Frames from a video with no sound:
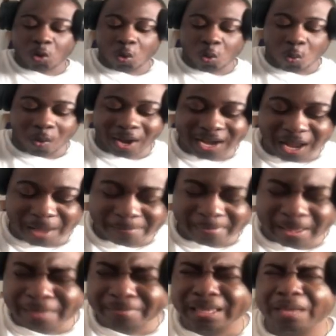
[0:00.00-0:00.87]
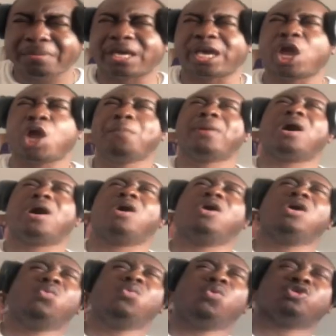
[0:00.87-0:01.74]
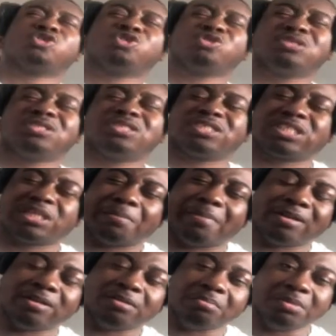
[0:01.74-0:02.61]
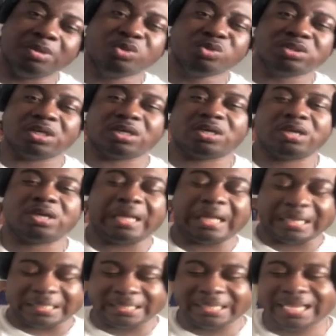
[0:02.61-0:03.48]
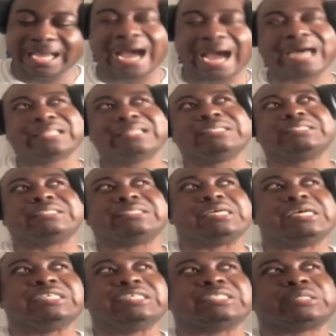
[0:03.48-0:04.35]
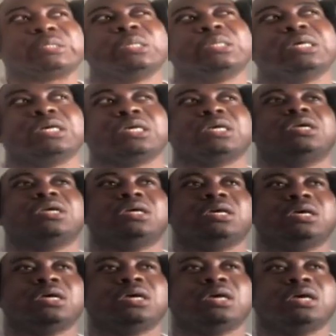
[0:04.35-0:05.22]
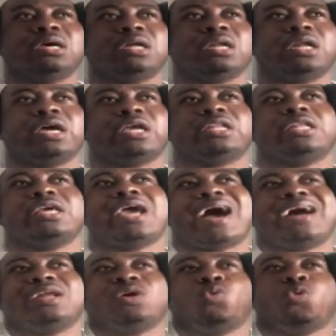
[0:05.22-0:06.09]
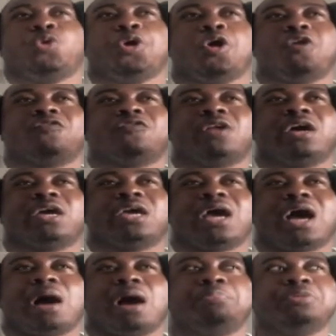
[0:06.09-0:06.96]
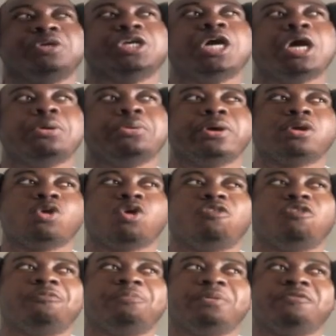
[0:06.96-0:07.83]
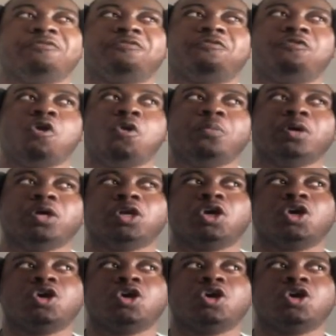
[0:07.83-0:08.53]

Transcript: when La Main Game came out, it was not just about the music. They had this aesthetic. Like, they had a way of, like, appearing, of performing,